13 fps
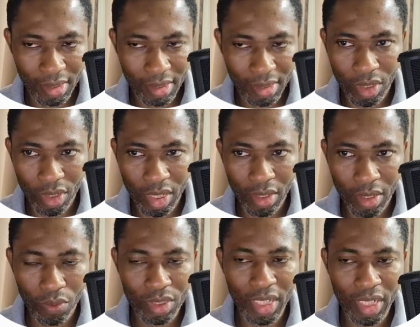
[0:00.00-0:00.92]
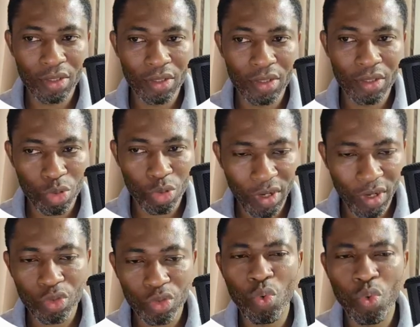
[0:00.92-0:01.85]
okay, which are in those Moodle
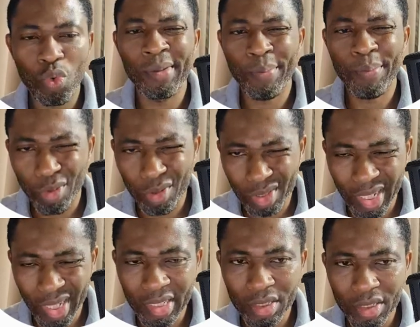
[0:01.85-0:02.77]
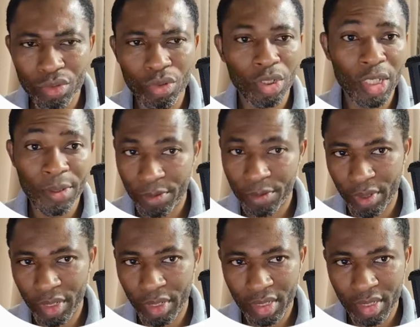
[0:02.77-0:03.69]
files, will be imported to your namespace.